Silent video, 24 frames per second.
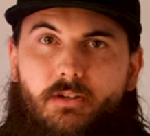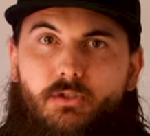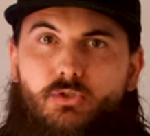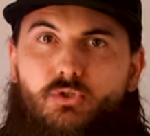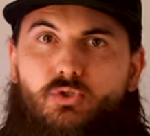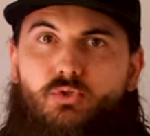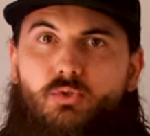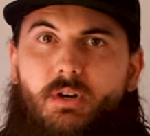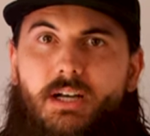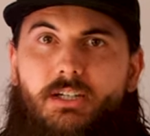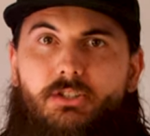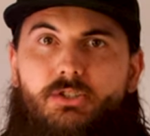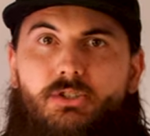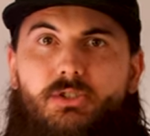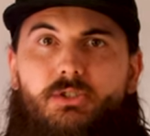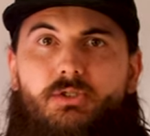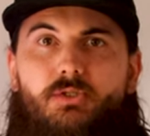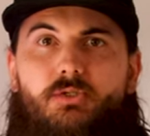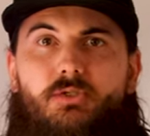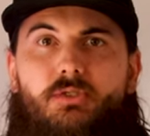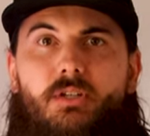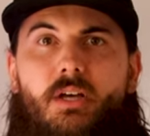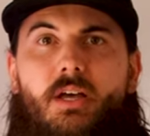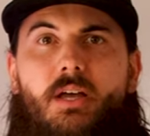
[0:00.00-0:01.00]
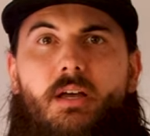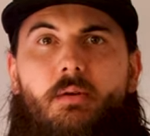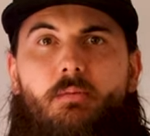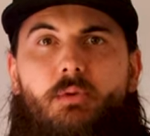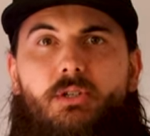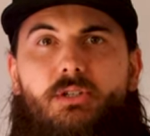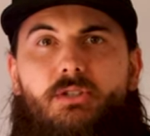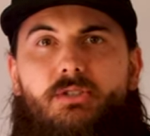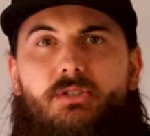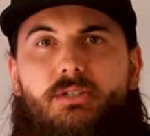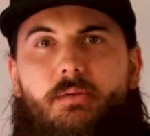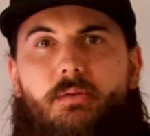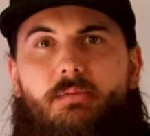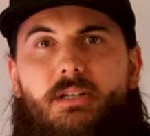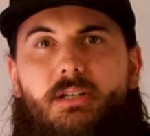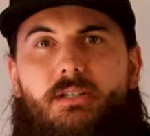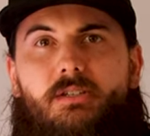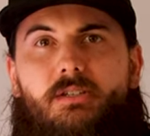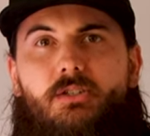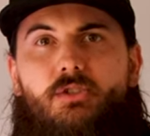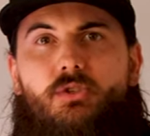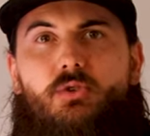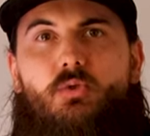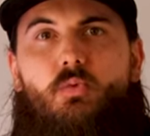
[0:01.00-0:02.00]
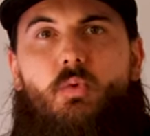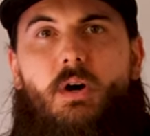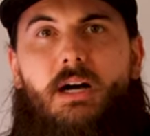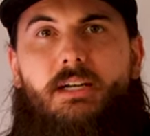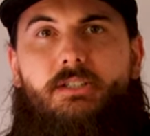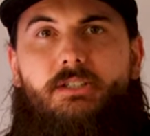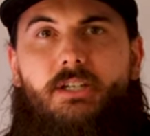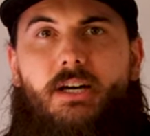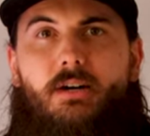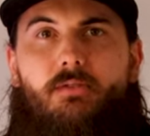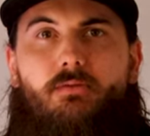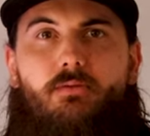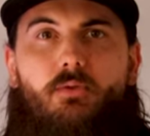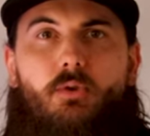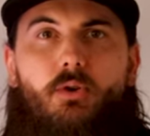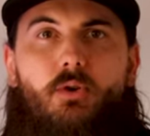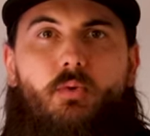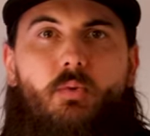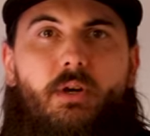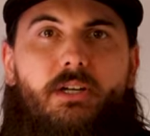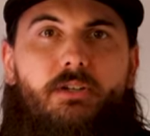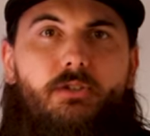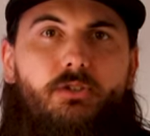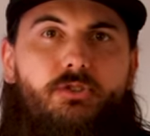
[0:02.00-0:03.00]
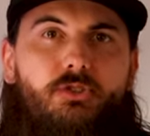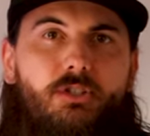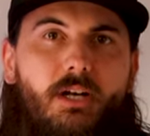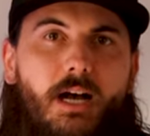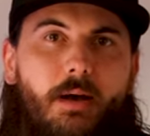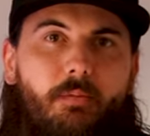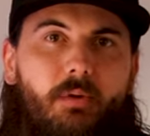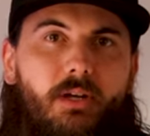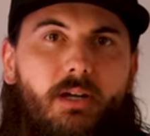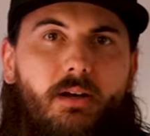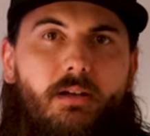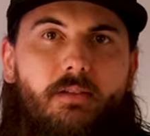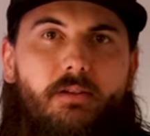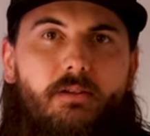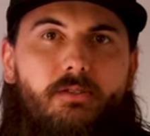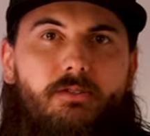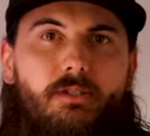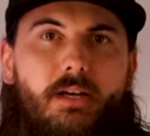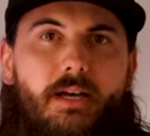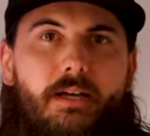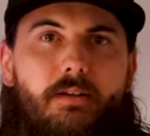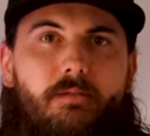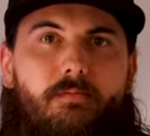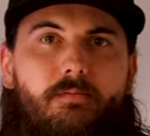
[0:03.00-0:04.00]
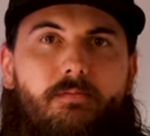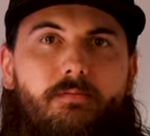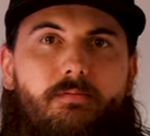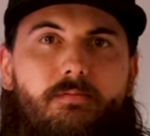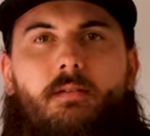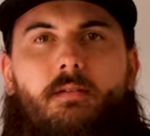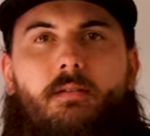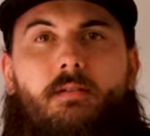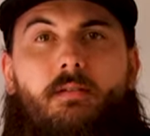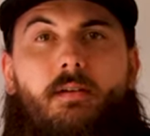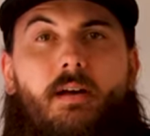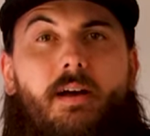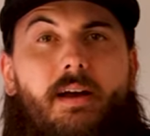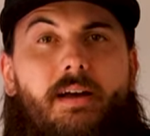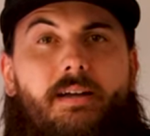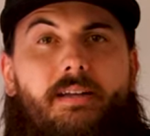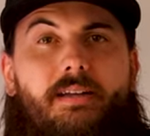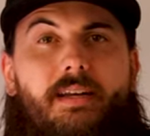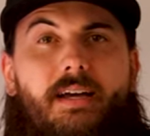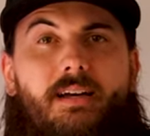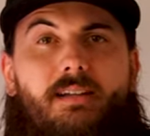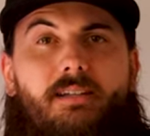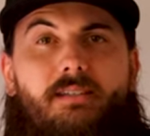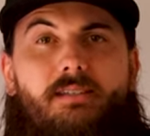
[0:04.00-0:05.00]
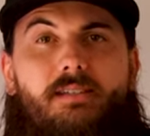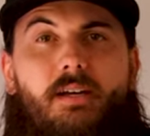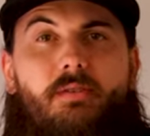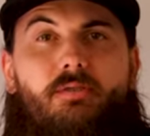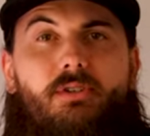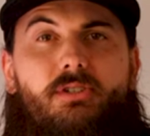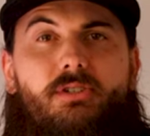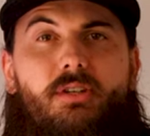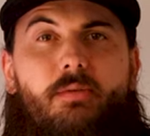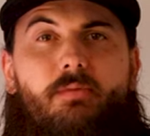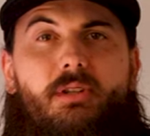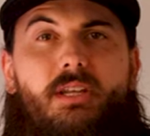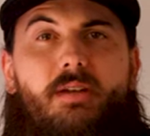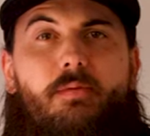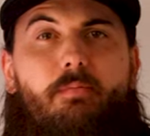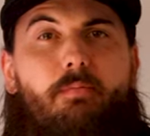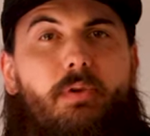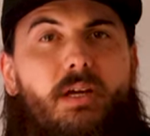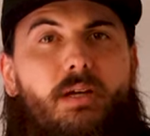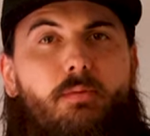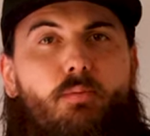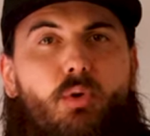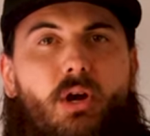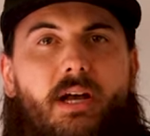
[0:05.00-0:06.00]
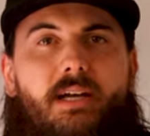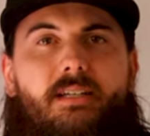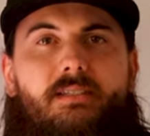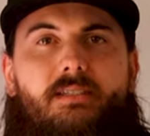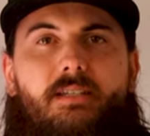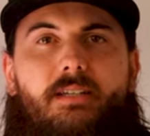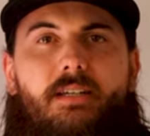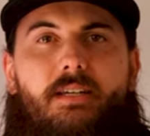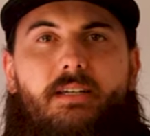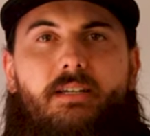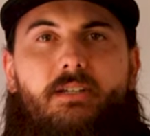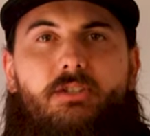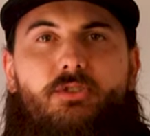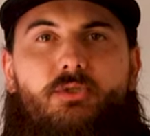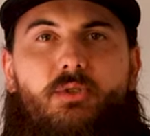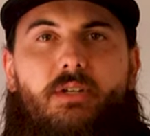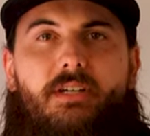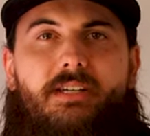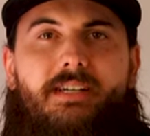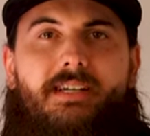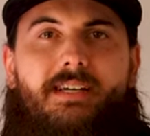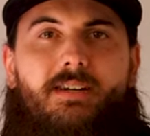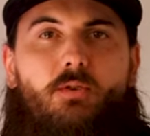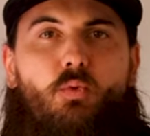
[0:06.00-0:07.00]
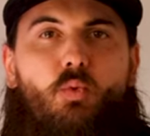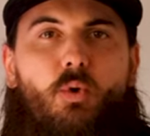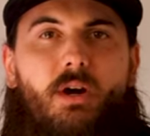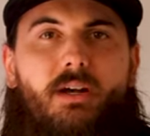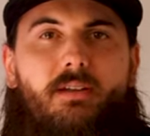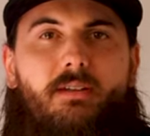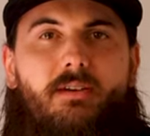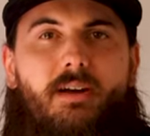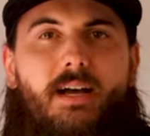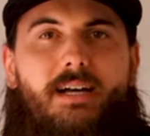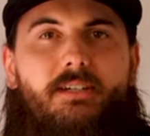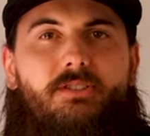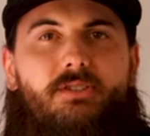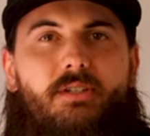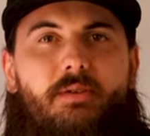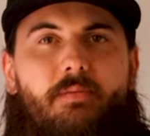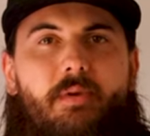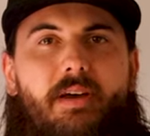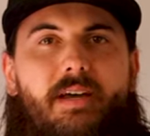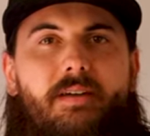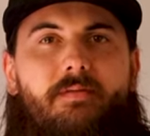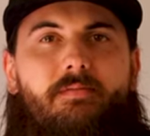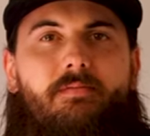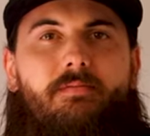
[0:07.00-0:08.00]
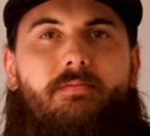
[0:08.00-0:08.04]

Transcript: their dress shoes, but just something to watch out for when you're shopping on their site. All right, now let's cover some of the big brands in the industry and where they're actually made.